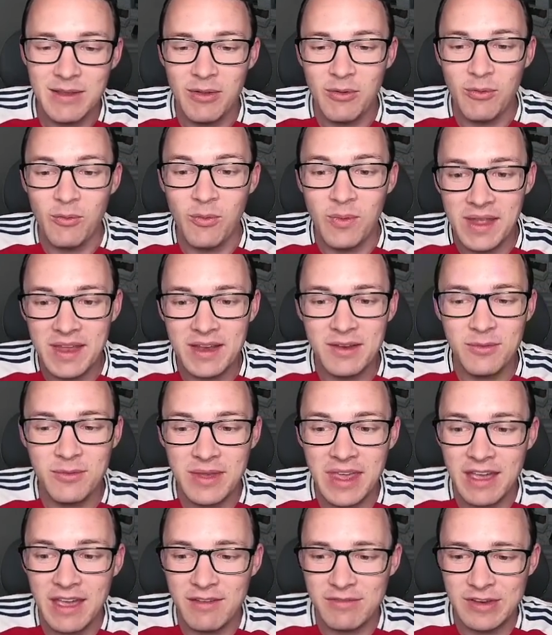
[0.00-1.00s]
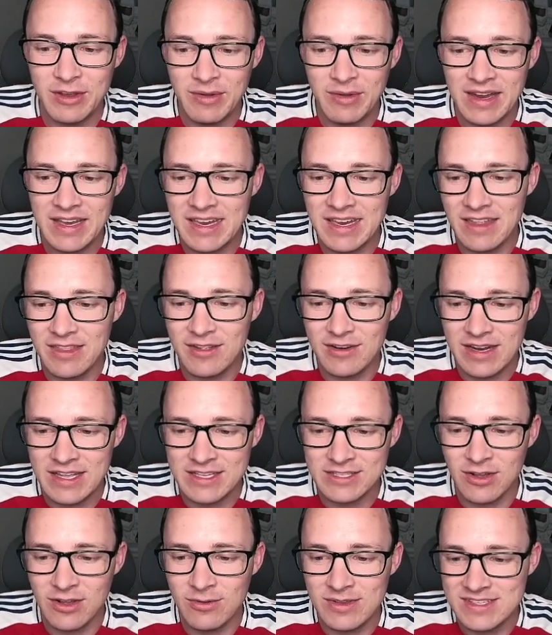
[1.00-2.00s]
When we have no idea. There
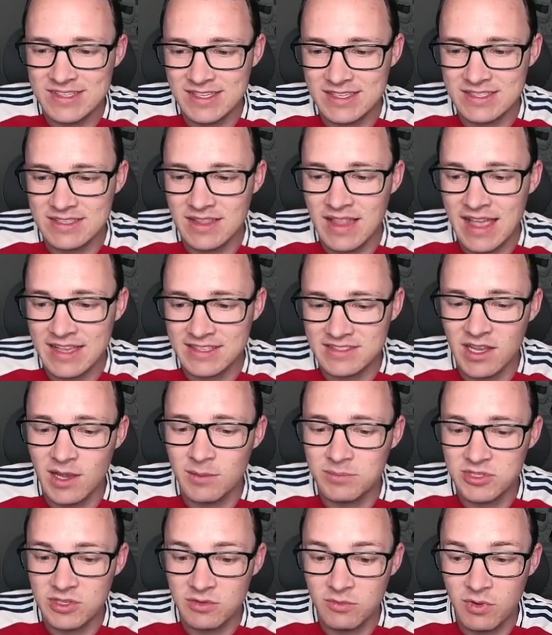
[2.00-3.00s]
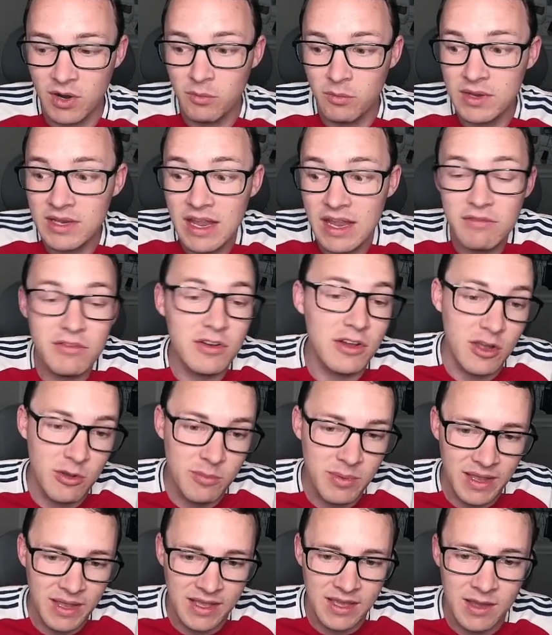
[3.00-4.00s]
is always this last option where we never go
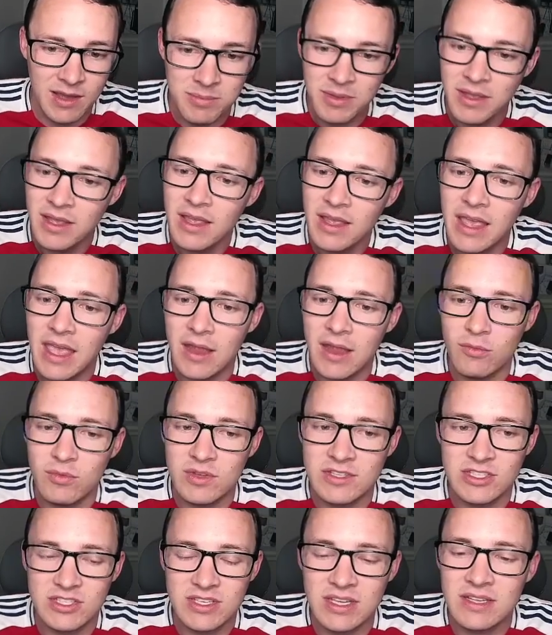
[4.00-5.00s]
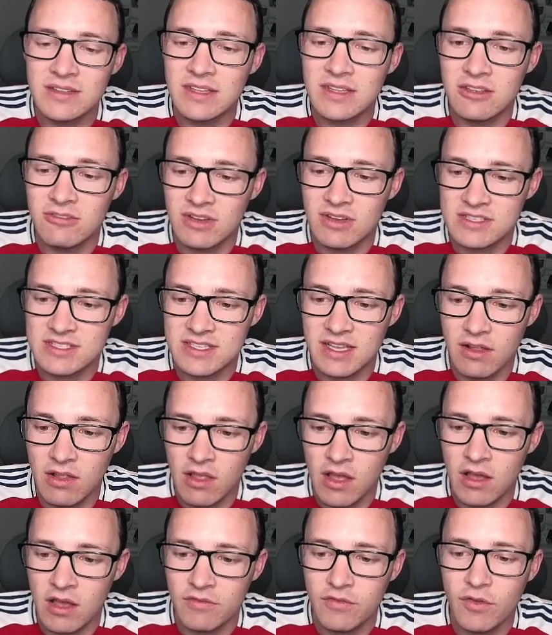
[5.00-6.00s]
back up and we just continue to sell
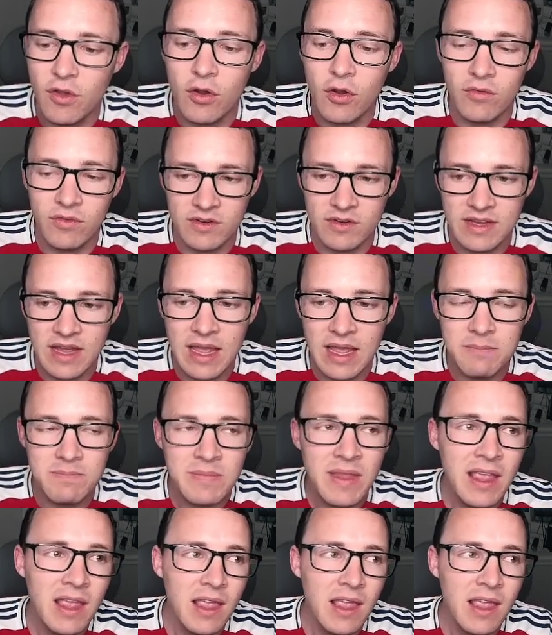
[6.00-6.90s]
off over time.